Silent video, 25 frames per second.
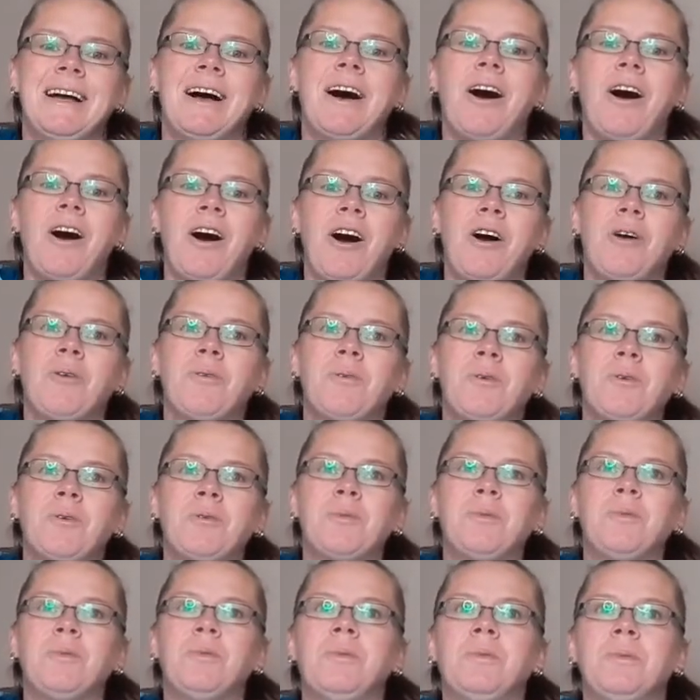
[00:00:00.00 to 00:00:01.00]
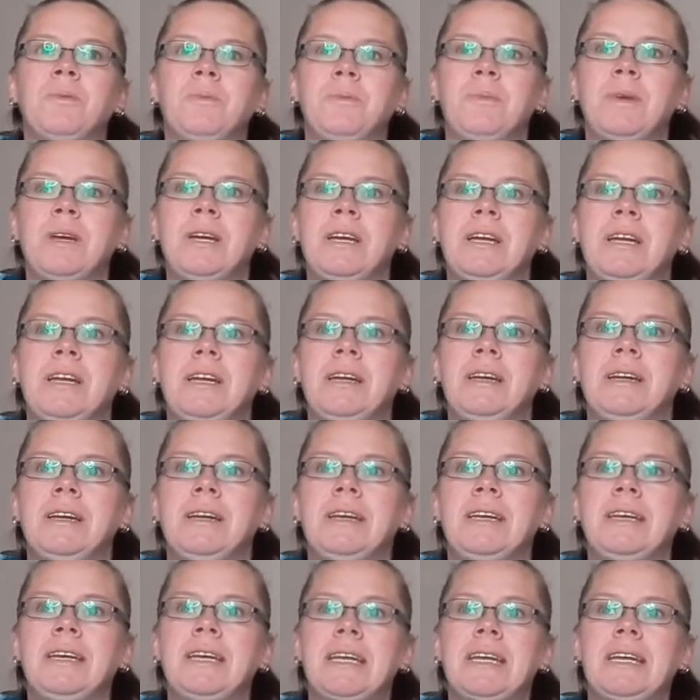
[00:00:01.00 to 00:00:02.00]
I will be
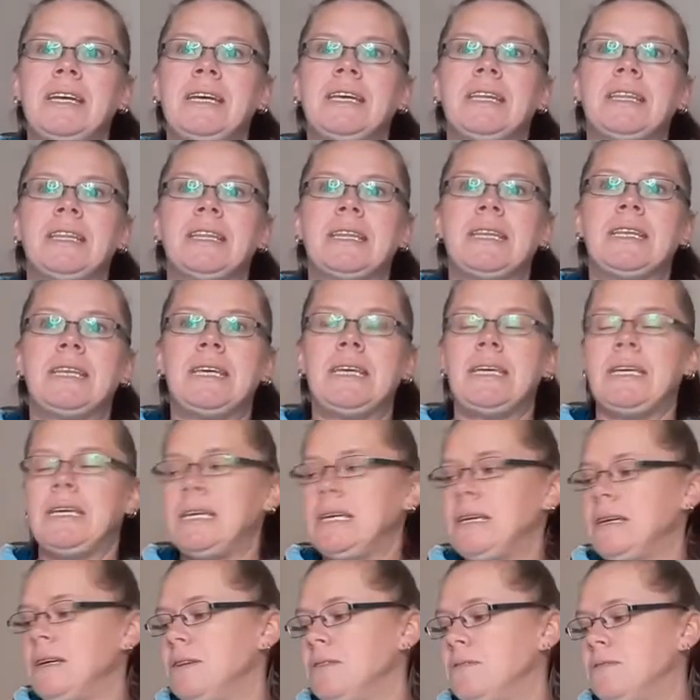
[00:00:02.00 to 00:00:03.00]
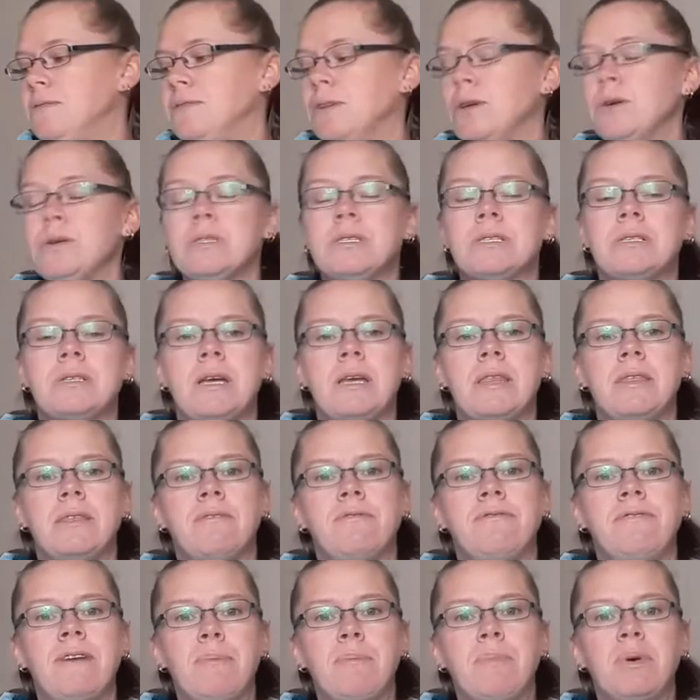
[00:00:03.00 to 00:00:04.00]
getting the floss and the
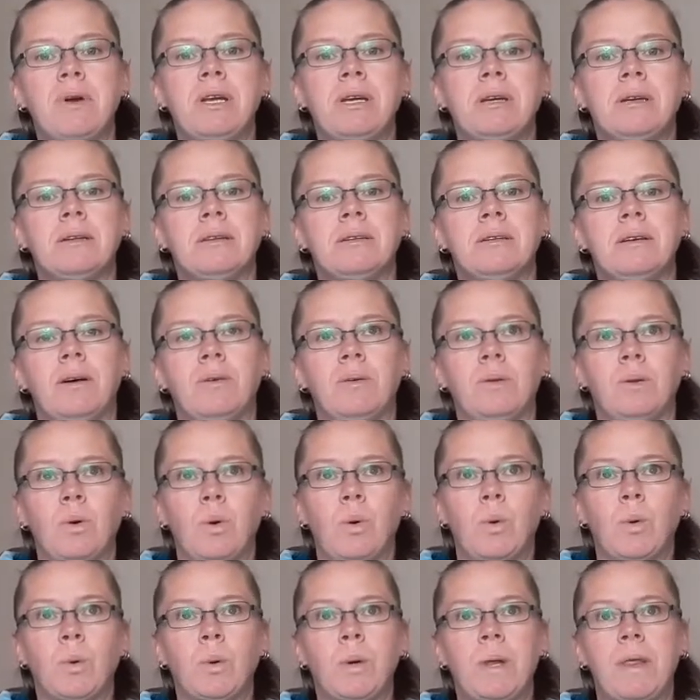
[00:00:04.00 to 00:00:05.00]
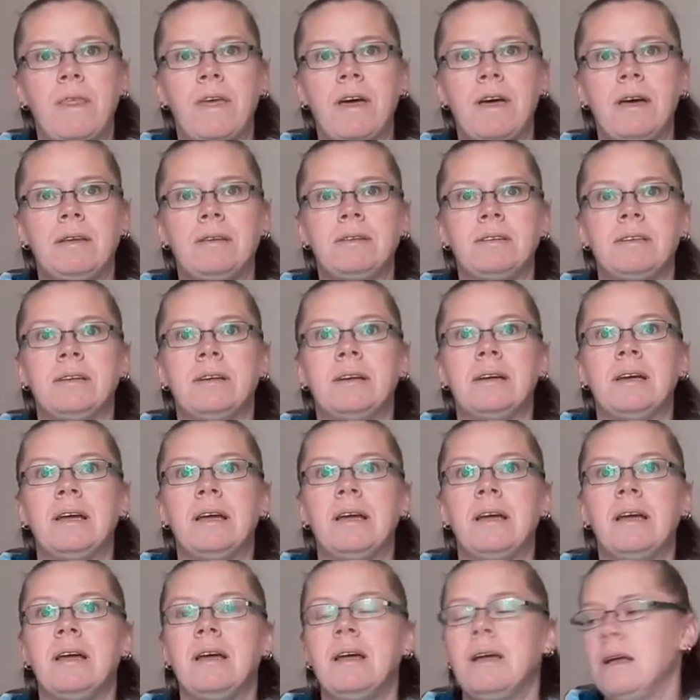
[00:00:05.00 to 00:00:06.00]
fabric. I'll order that.
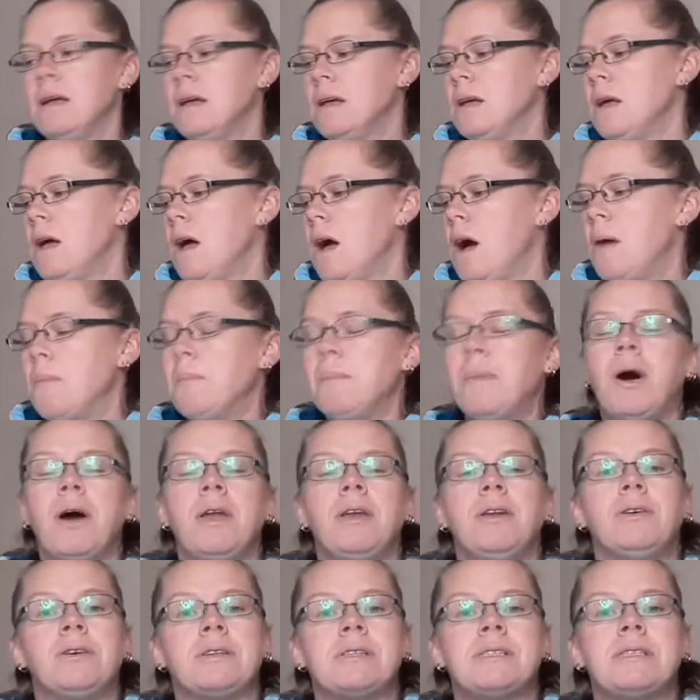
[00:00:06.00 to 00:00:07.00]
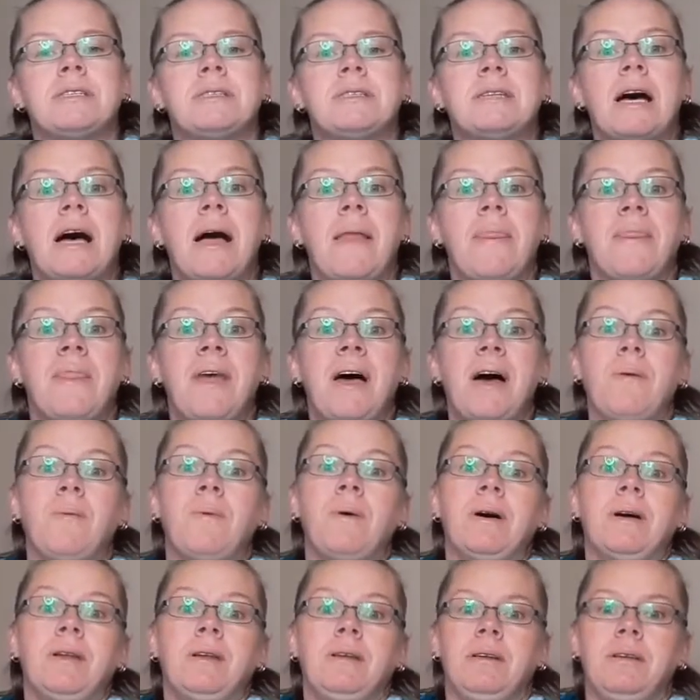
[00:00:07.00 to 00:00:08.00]
Might not start that
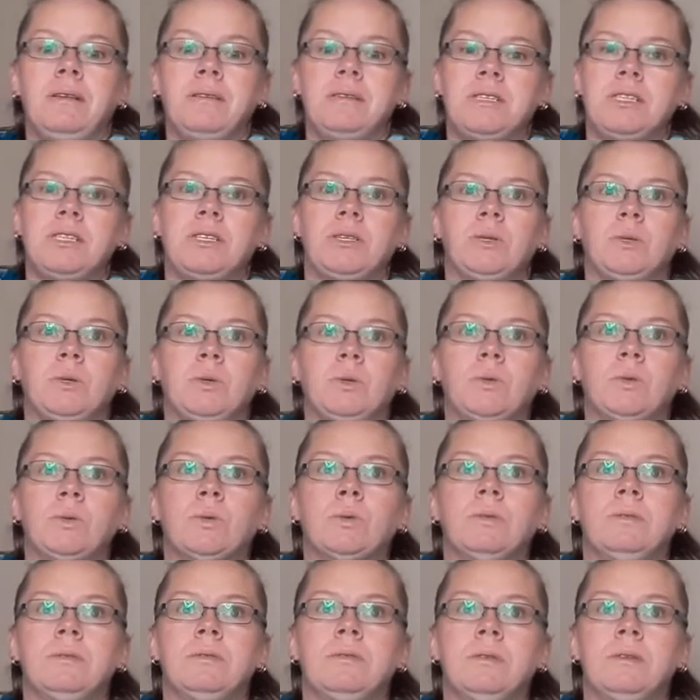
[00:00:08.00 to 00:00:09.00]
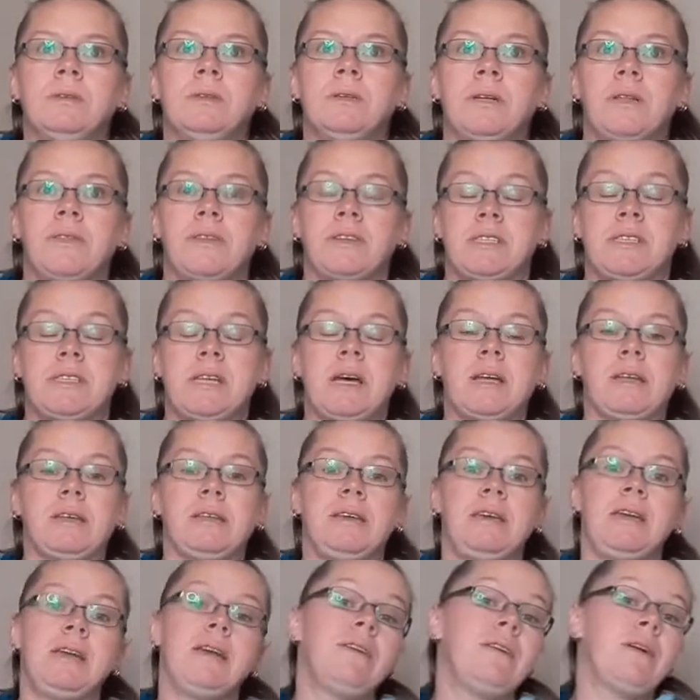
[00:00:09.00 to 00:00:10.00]
one until the start
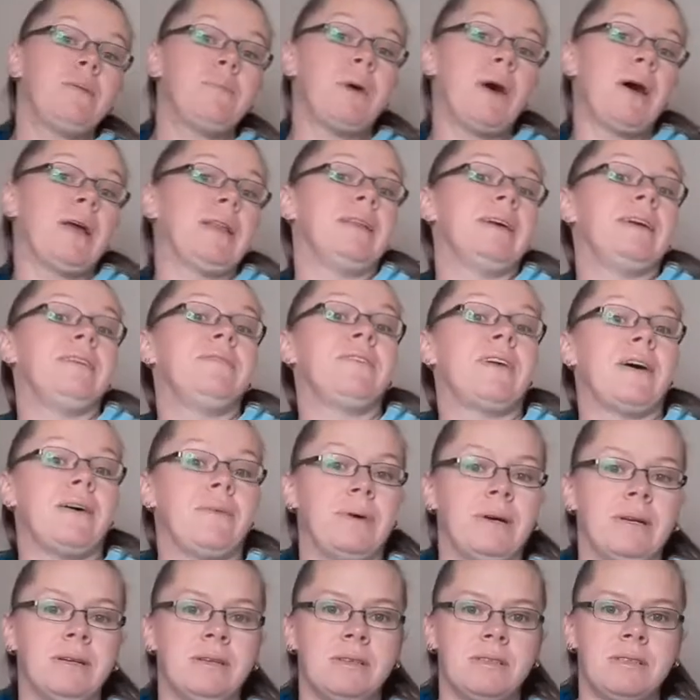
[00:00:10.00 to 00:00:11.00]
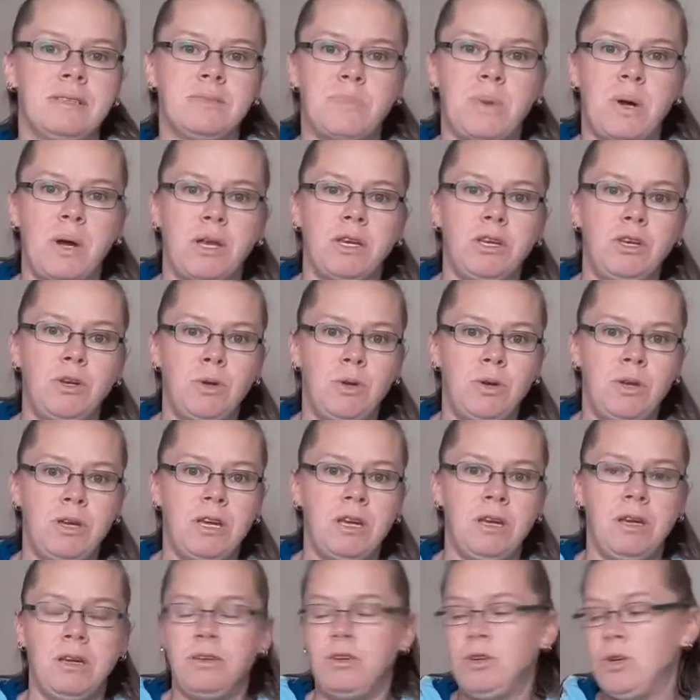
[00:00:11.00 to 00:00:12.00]
of the year. I might leave that one as my new
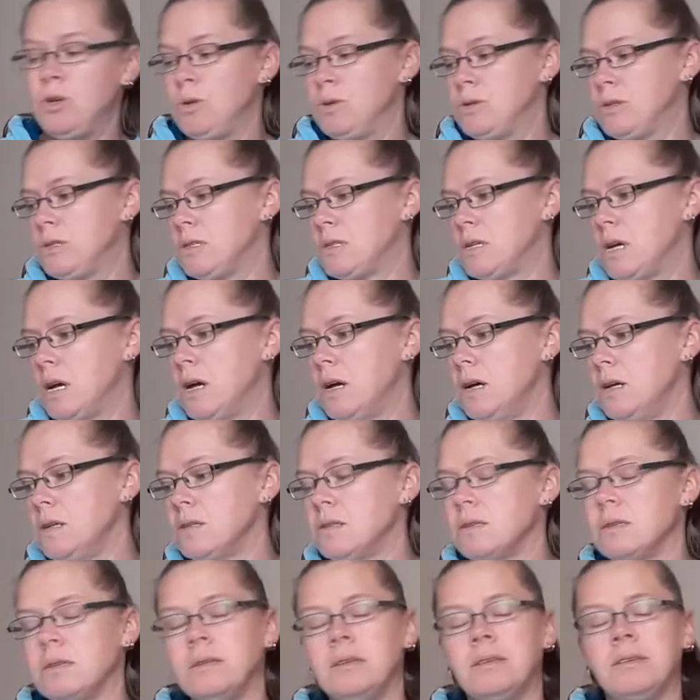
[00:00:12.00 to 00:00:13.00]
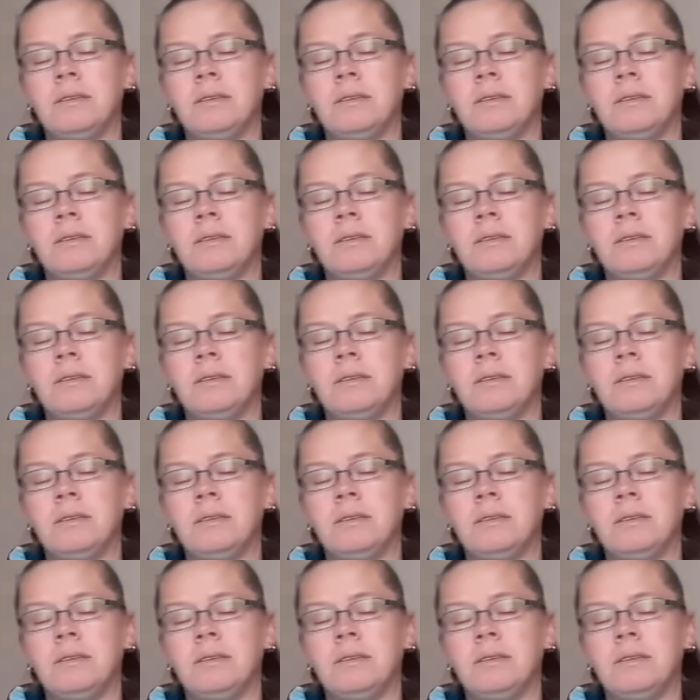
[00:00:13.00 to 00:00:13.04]
year, new start.